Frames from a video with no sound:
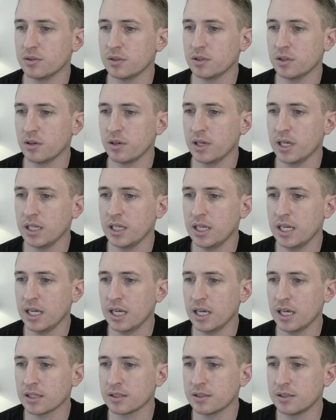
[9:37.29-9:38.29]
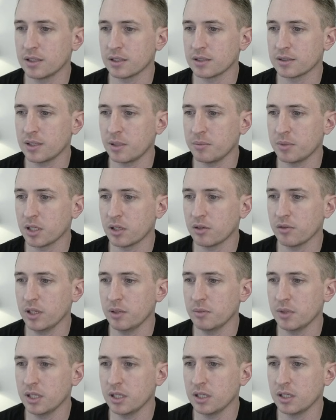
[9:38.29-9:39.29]
So hit next, accept
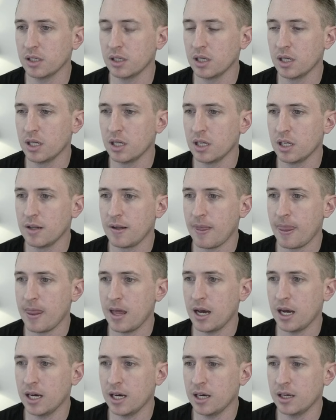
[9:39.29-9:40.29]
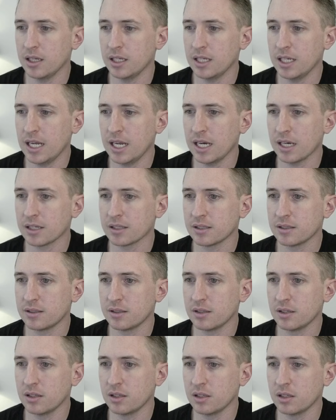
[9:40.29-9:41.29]
agreement,
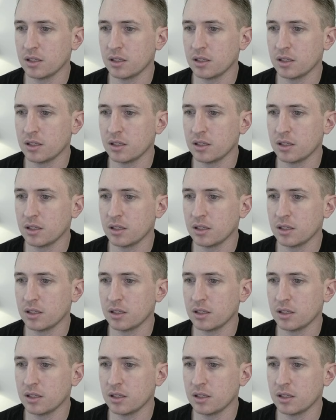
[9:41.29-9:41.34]
next.